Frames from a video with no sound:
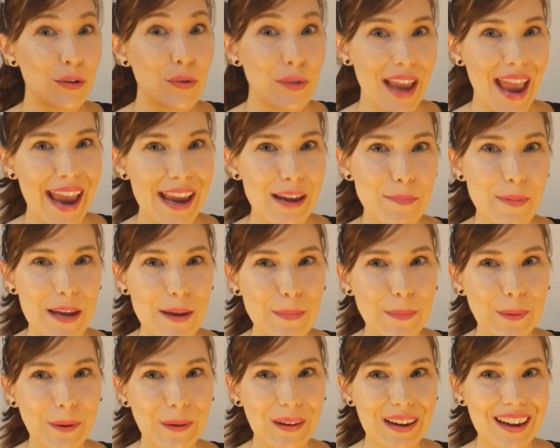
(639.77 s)
UK
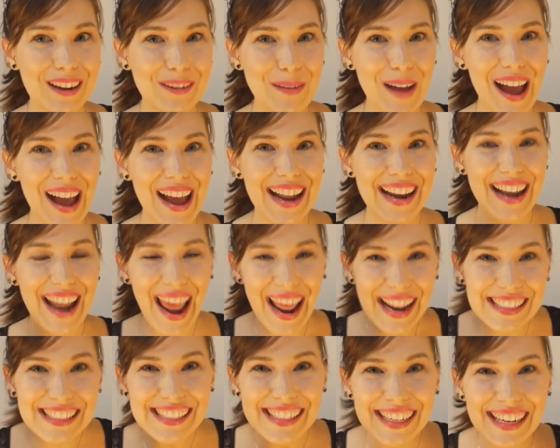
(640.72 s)
people, come on,
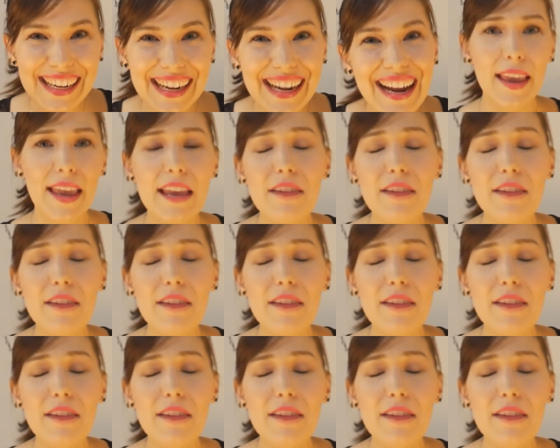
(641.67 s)
enter.